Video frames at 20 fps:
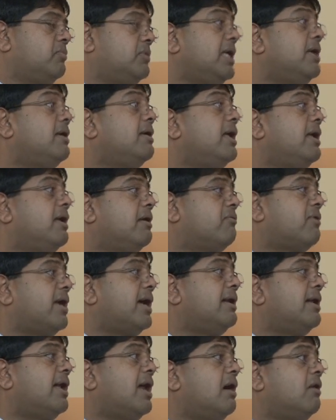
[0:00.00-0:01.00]
thinking
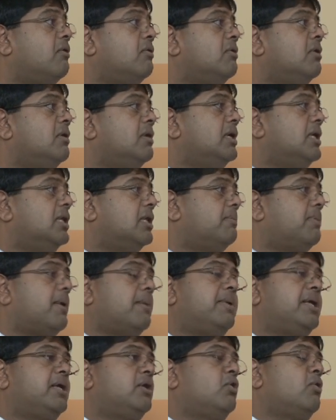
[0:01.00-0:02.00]
right now in the
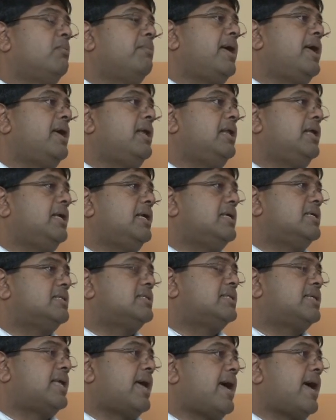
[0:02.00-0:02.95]
public domain is